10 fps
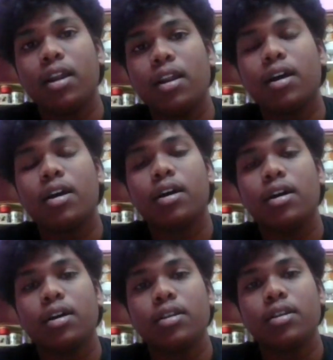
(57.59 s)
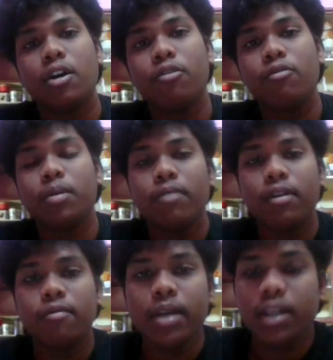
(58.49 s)
the output will
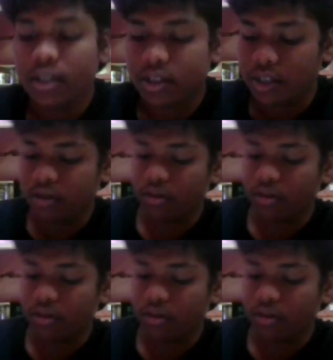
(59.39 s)
be 0.